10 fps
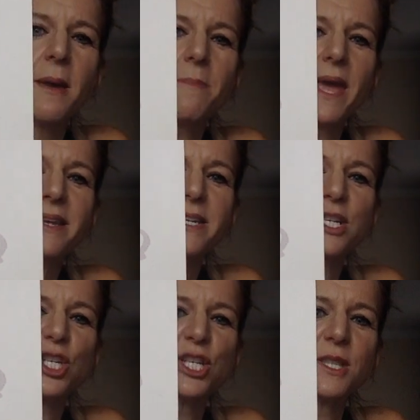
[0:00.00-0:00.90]
Pay
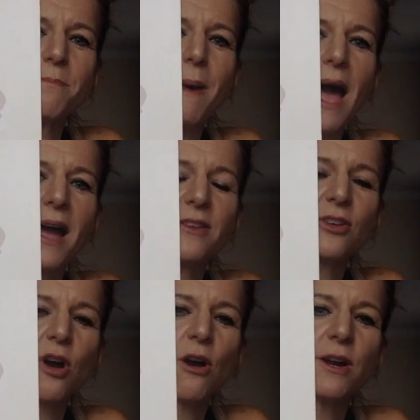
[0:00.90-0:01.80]
attention to the back of
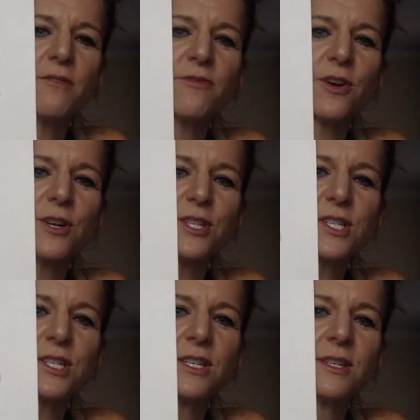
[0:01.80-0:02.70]
the card at
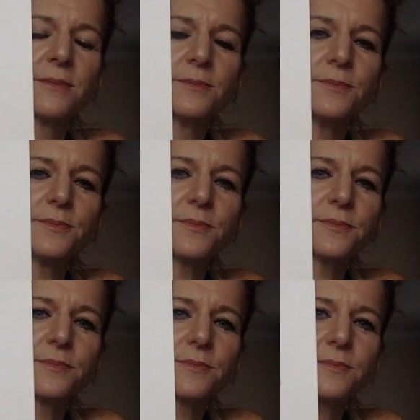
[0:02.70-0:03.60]
first.
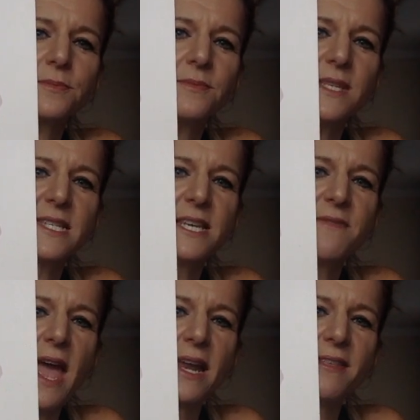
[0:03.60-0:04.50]
See
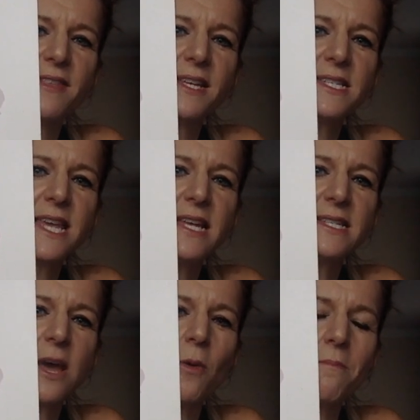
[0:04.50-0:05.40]
if anything
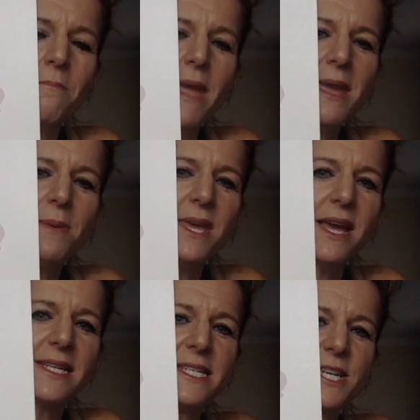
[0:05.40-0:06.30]
stands out. Maybe
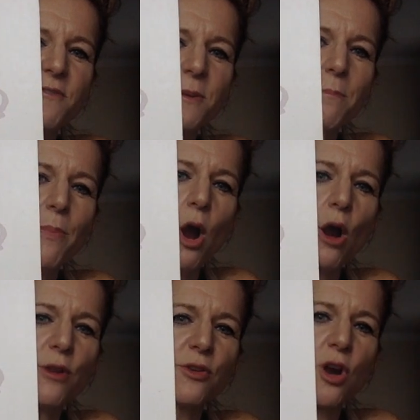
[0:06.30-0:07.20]
a different
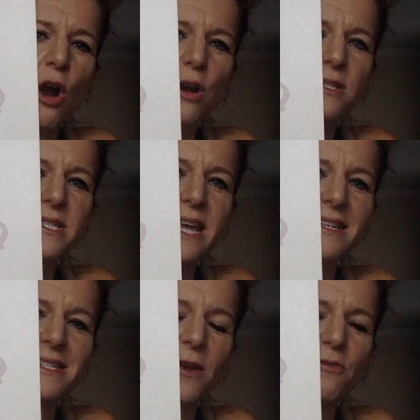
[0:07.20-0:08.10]
part of the card
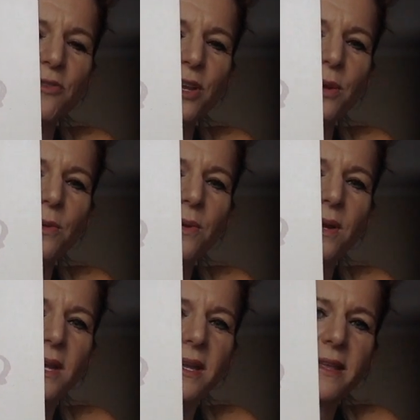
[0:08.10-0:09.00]
stands out for you
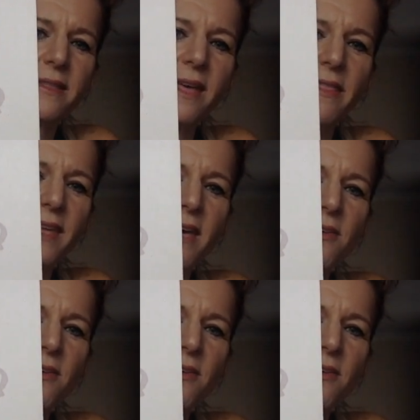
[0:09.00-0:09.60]
than the